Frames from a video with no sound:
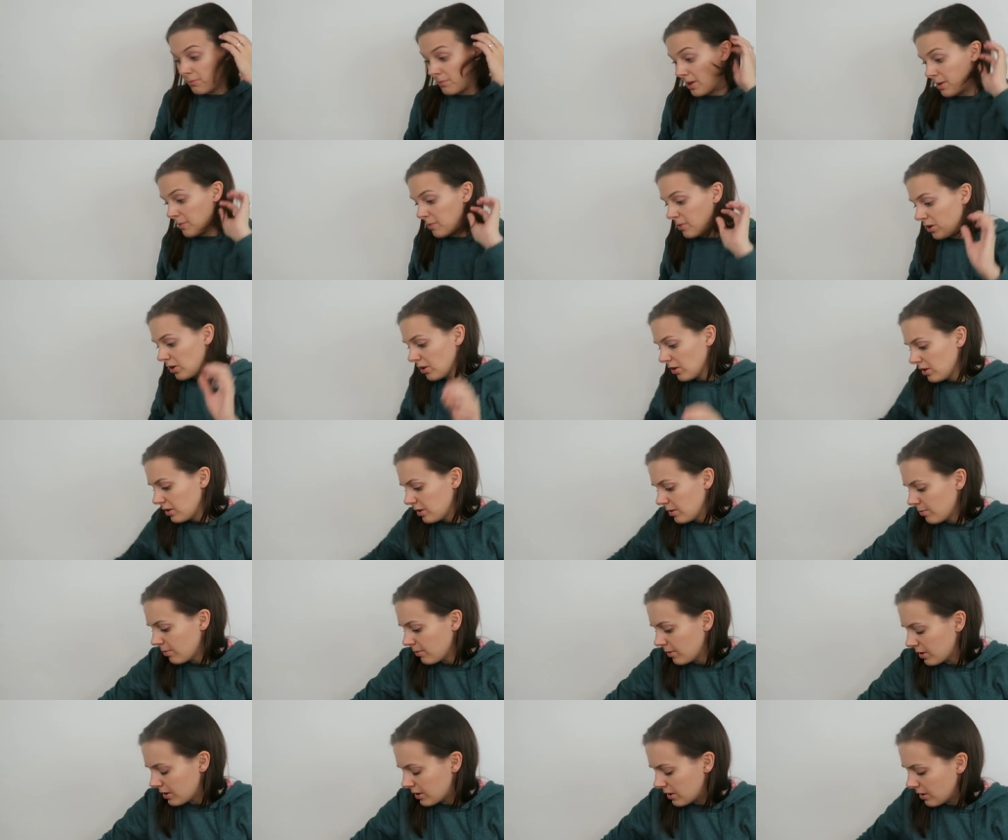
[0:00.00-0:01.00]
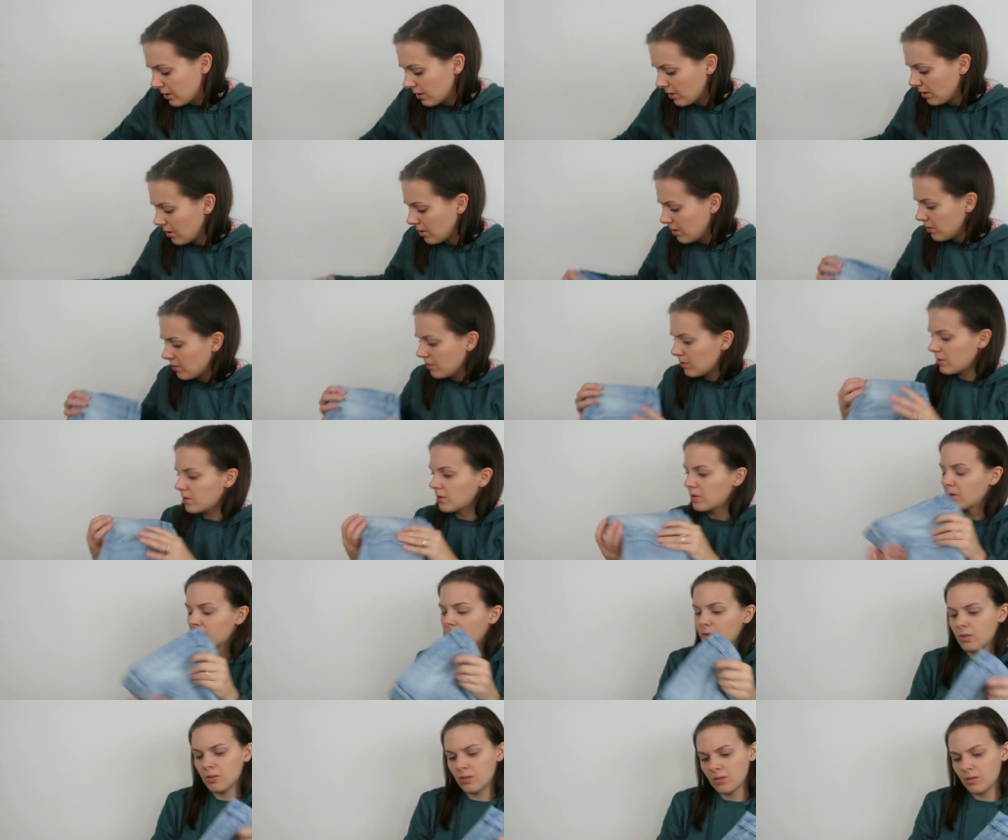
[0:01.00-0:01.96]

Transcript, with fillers: Maybe I'll end up listing those.